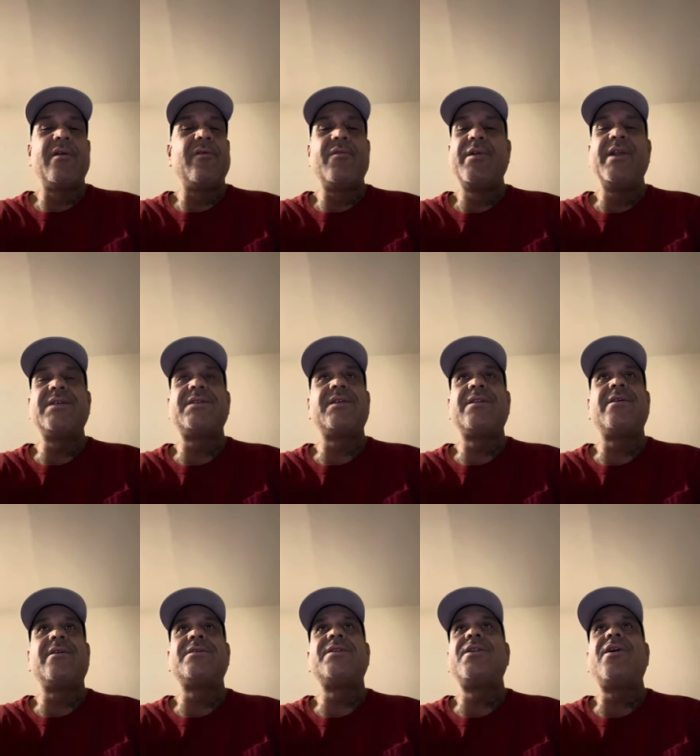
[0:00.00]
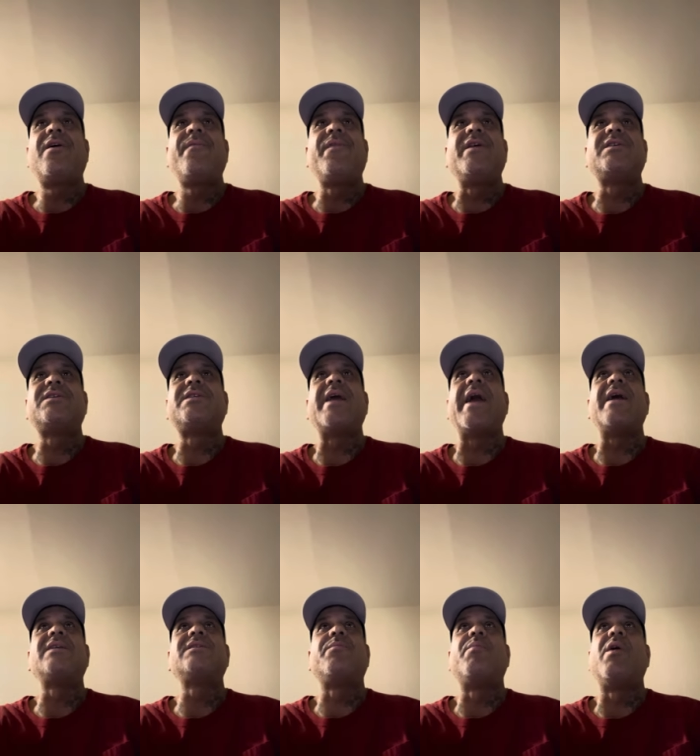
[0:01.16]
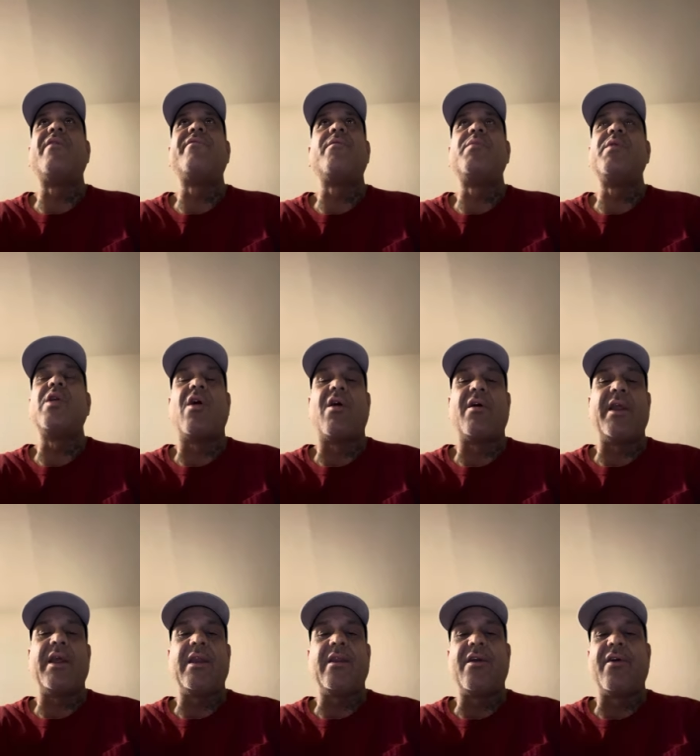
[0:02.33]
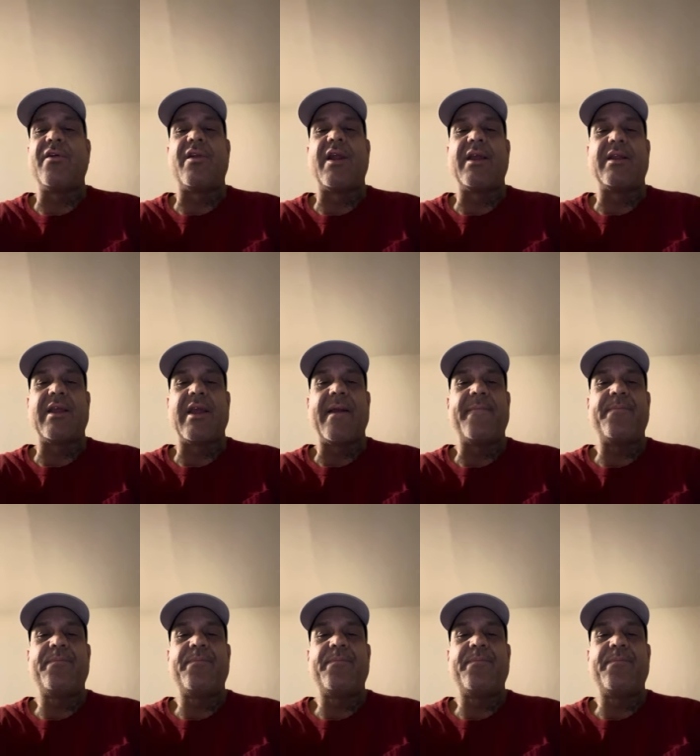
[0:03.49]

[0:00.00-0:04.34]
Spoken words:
When there's none that stands above and beyond any other like that.